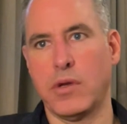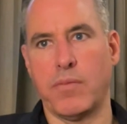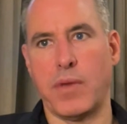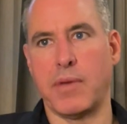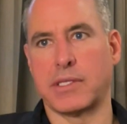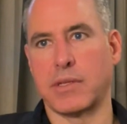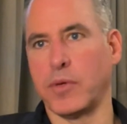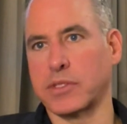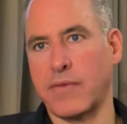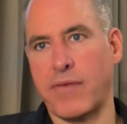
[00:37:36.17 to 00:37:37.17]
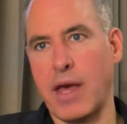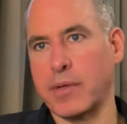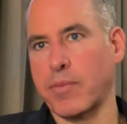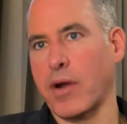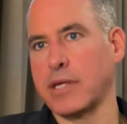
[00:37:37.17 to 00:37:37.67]
maybe it's a
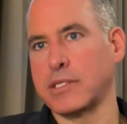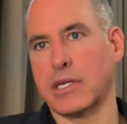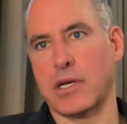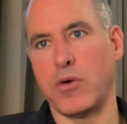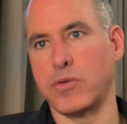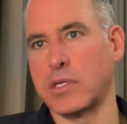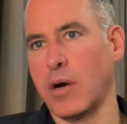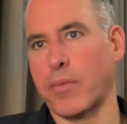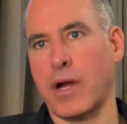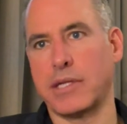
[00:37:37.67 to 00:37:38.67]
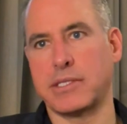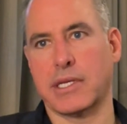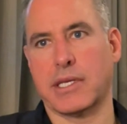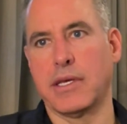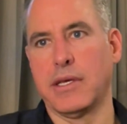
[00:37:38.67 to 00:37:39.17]
multifamily project, a hotel
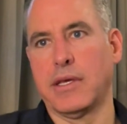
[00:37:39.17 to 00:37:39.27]
project.